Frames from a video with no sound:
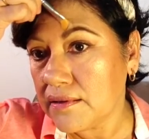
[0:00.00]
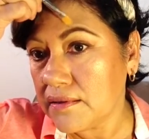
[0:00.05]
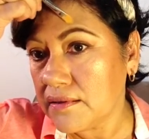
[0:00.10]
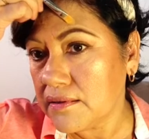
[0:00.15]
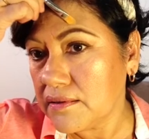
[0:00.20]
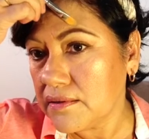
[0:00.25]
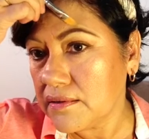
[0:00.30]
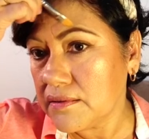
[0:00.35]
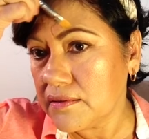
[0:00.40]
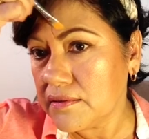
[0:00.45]

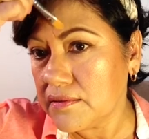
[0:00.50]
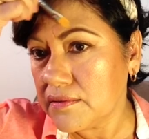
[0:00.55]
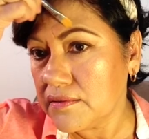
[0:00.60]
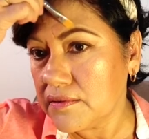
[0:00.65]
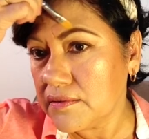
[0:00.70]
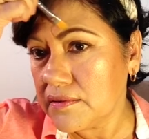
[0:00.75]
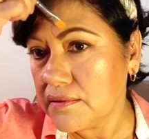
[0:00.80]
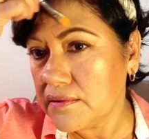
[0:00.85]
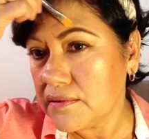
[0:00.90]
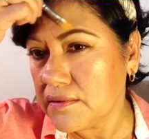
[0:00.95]

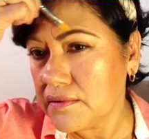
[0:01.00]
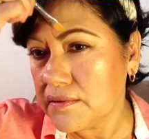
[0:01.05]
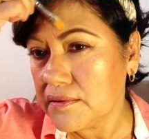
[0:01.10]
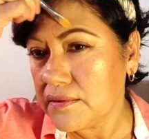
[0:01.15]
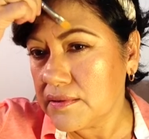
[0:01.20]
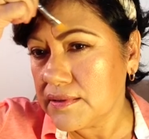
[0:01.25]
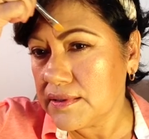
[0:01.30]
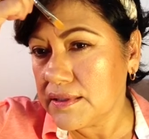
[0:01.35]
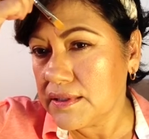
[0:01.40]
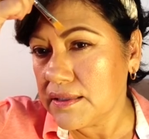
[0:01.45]

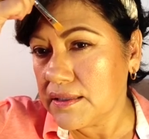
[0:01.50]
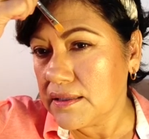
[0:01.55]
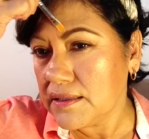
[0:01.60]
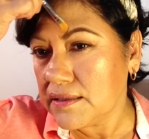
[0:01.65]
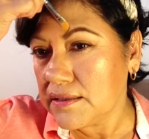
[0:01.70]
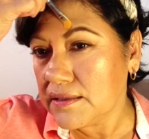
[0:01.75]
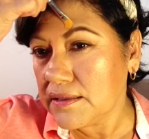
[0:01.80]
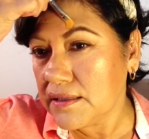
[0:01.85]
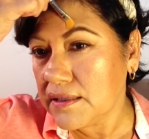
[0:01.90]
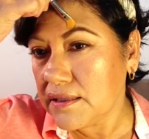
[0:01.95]

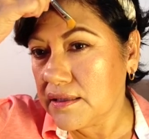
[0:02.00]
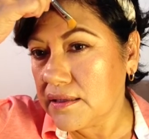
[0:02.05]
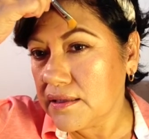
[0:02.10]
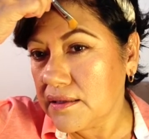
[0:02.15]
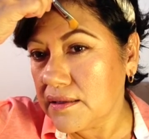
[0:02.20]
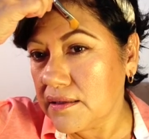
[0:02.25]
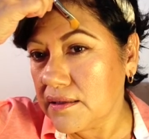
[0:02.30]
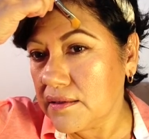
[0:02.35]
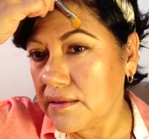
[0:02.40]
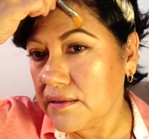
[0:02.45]

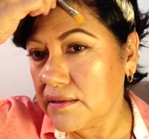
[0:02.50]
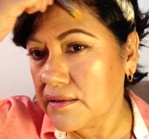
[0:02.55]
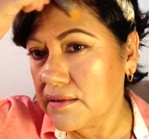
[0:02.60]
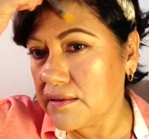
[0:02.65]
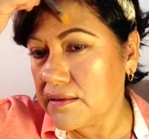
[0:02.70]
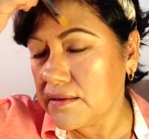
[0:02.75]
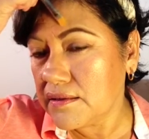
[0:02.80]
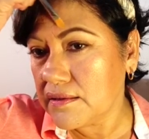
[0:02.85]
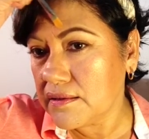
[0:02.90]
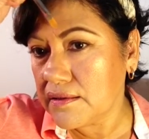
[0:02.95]

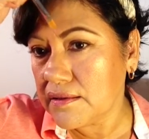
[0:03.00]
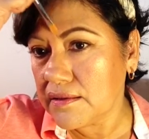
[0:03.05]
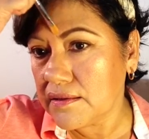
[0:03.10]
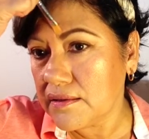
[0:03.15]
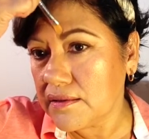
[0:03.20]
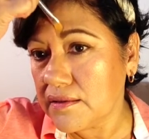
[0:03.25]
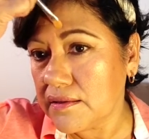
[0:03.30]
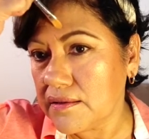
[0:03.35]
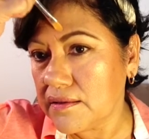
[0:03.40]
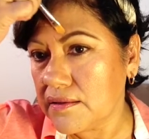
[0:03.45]

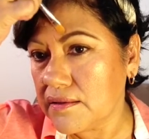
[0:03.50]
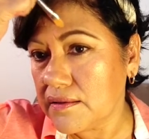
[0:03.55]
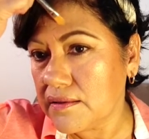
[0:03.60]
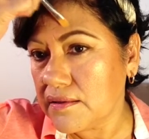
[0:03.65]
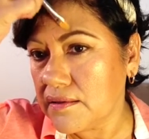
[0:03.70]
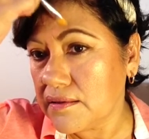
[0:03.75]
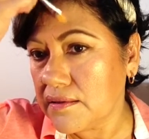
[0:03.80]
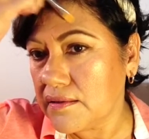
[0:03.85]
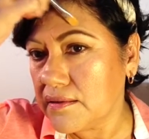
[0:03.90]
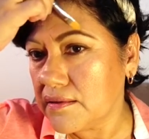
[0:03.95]

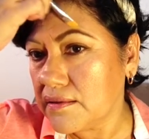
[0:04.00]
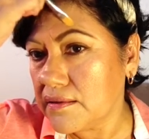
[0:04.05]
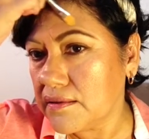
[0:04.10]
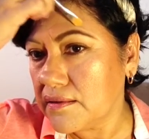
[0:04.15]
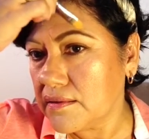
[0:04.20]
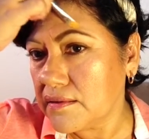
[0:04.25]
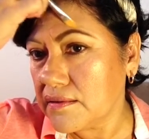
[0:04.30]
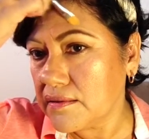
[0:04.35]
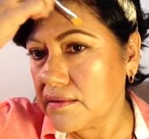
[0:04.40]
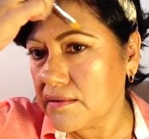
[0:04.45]

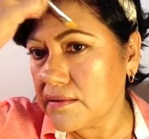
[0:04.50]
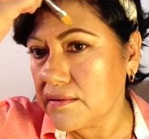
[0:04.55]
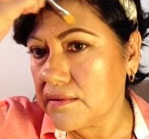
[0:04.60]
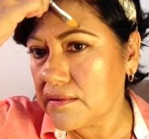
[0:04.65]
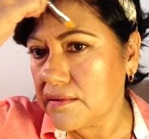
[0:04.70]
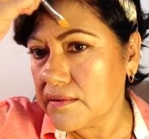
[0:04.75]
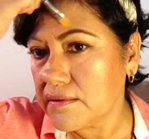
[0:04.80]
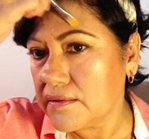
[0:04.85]
(silence)